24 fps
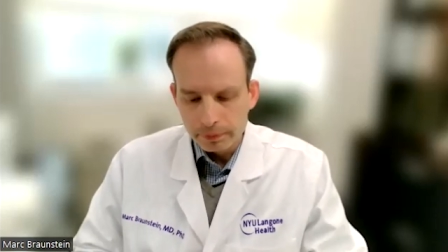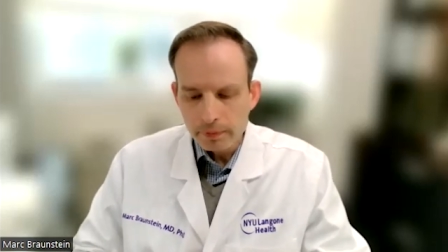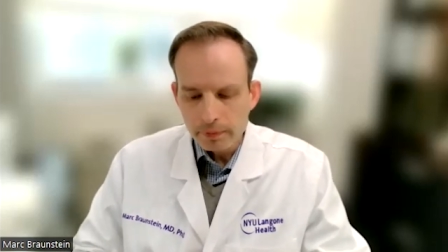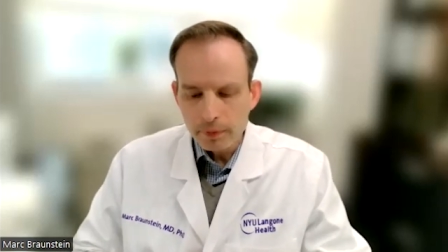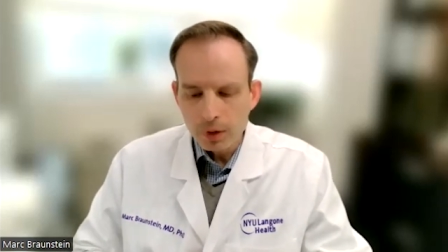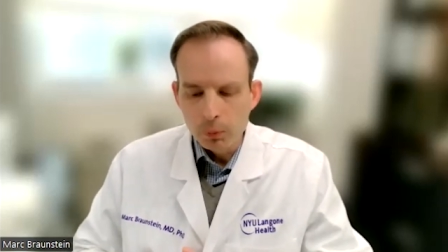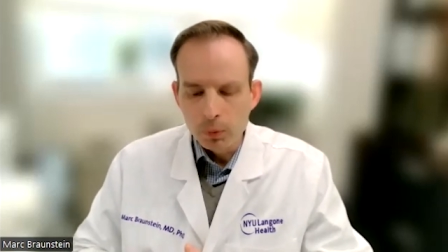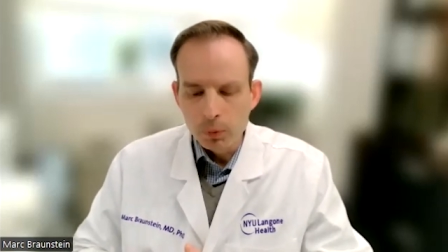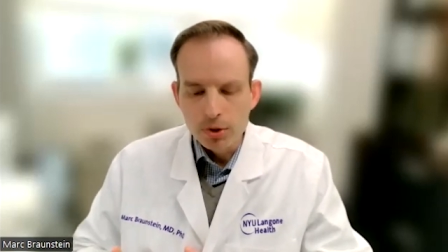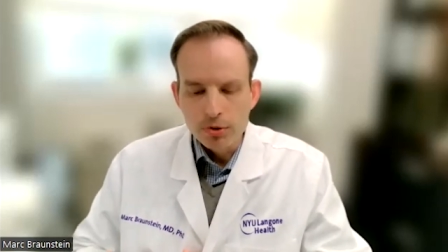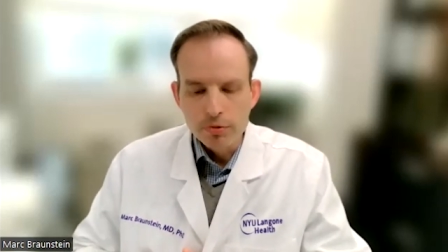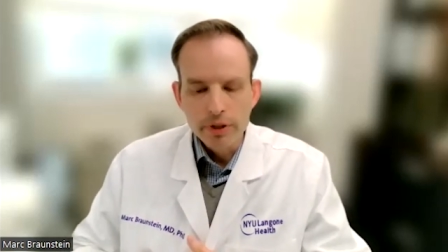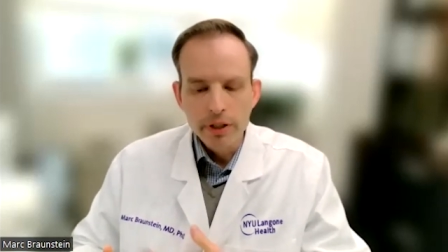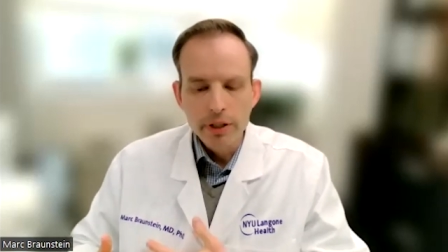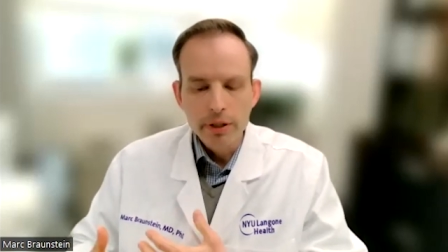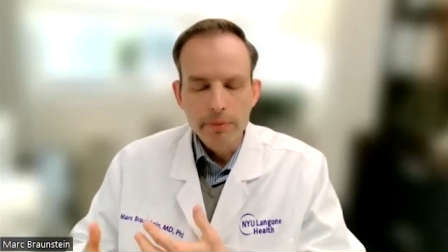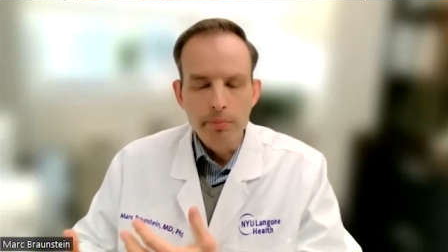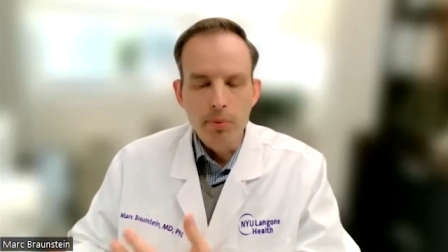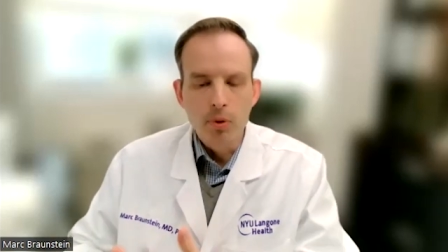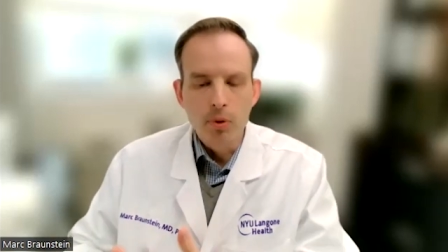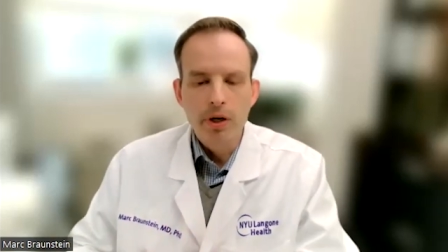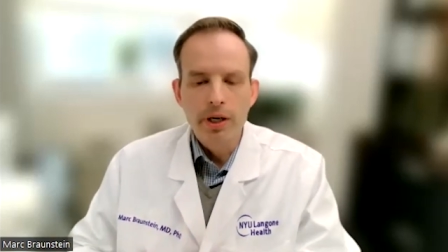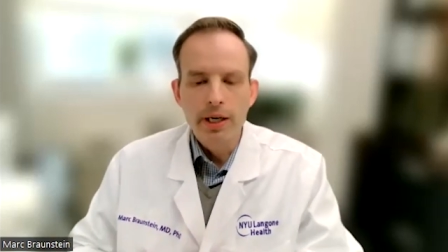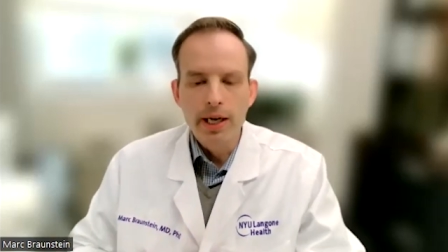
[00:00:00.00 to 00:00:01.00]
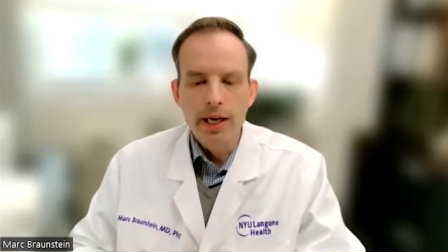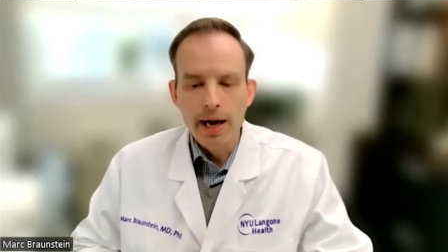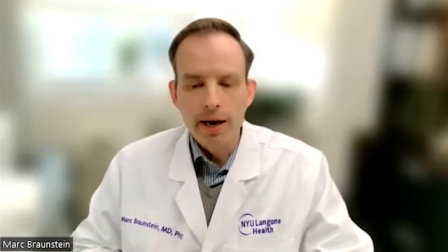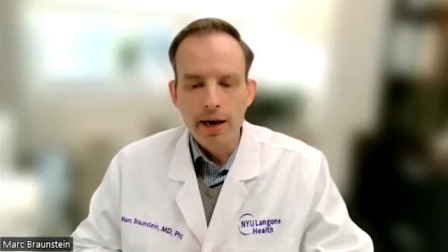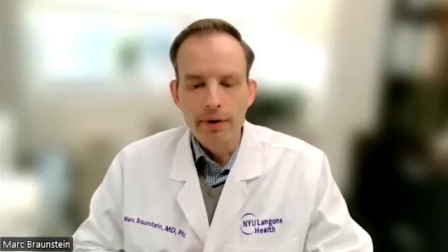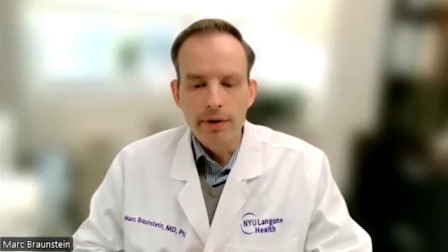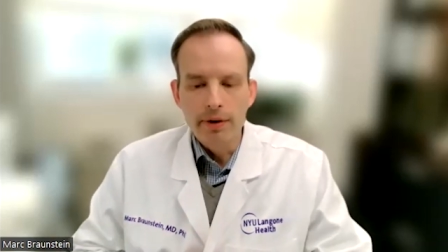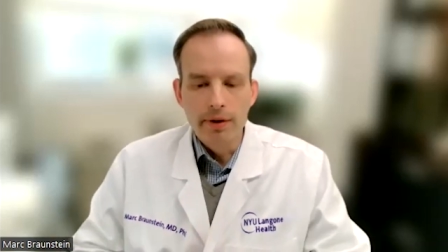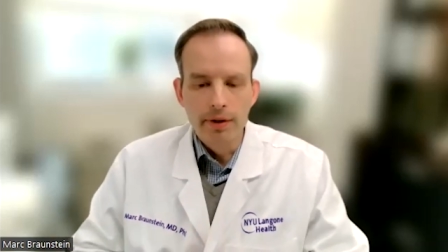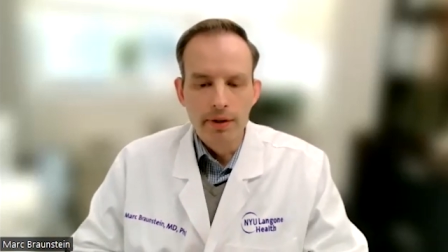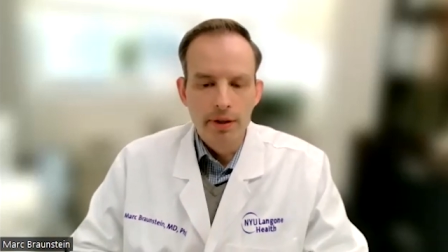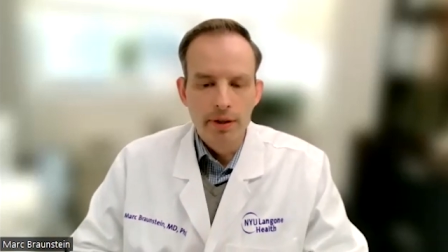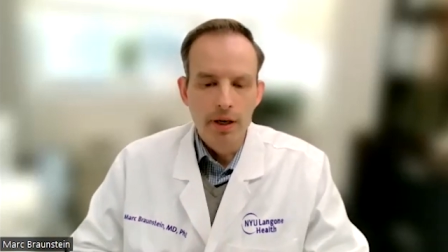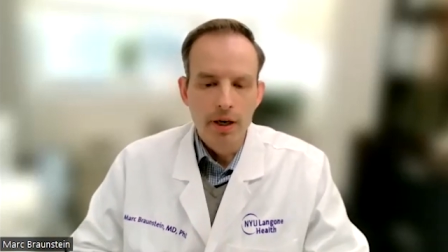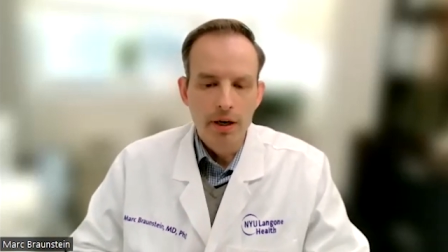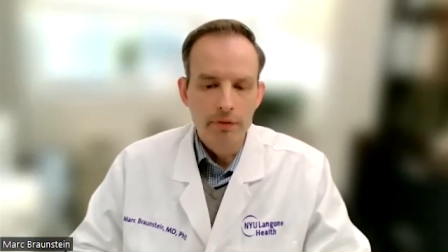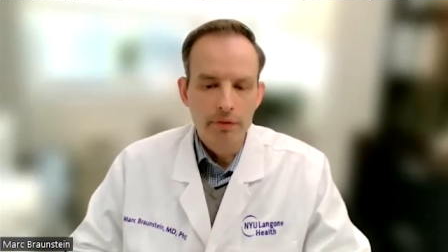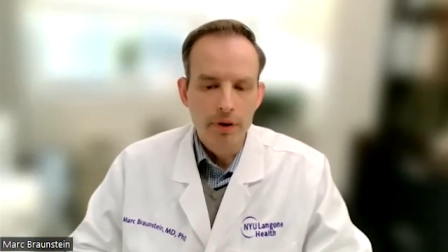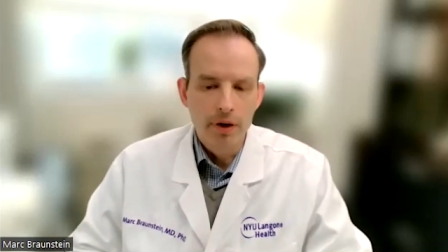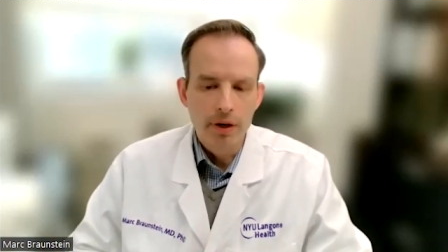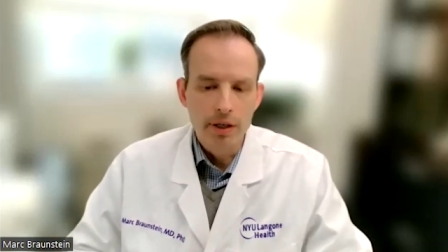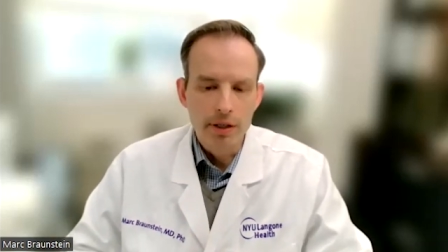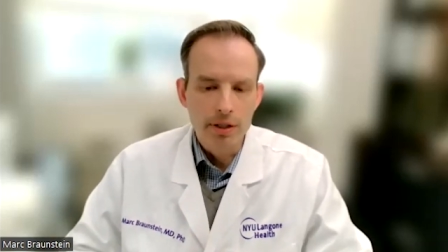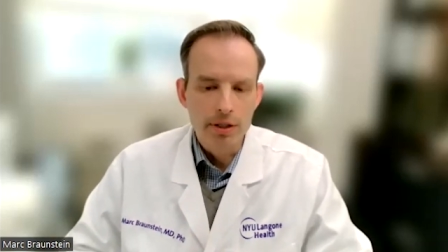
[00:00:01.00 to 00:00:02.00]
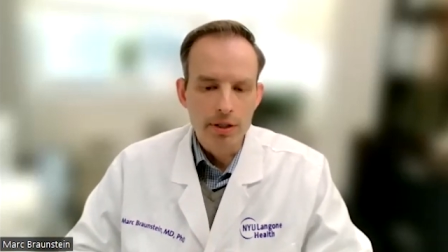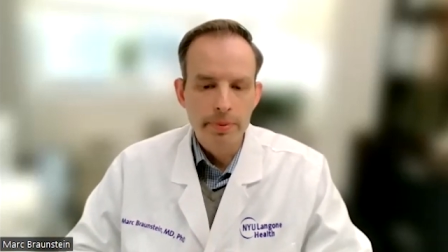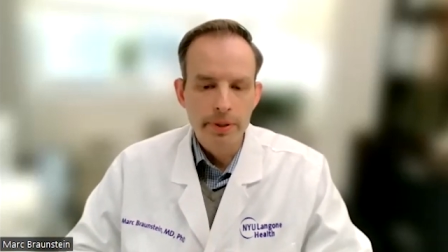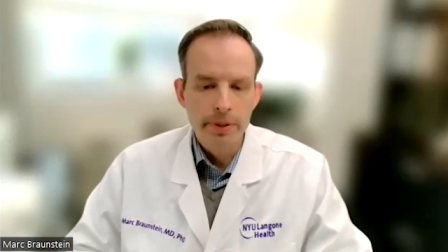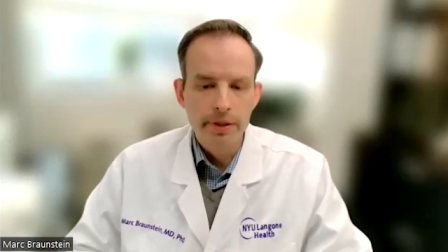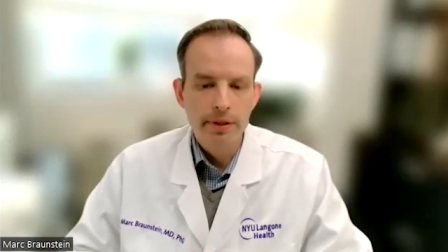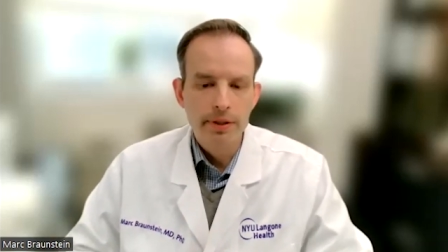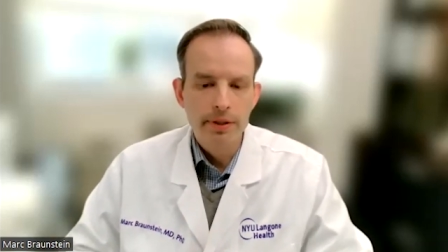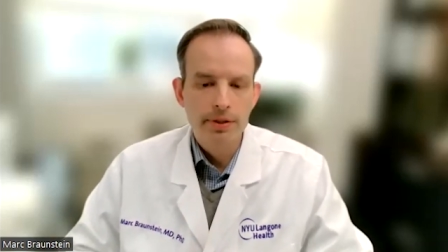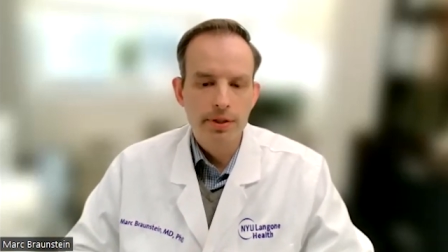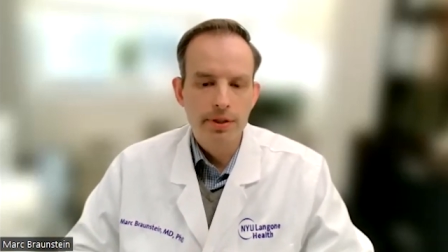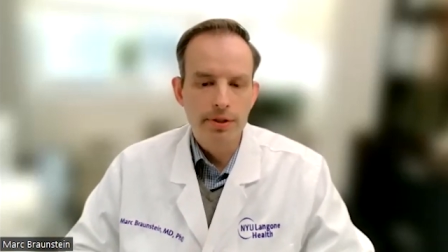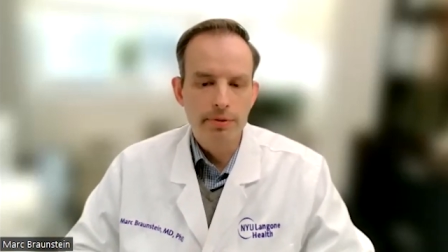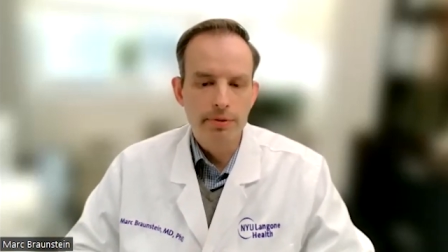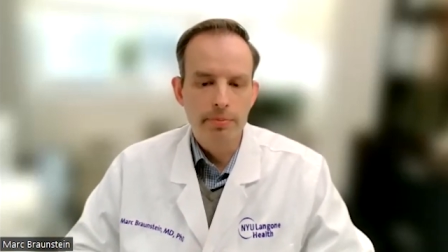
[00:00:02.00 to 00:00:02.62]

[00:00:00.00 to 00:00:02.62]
born out of our experiences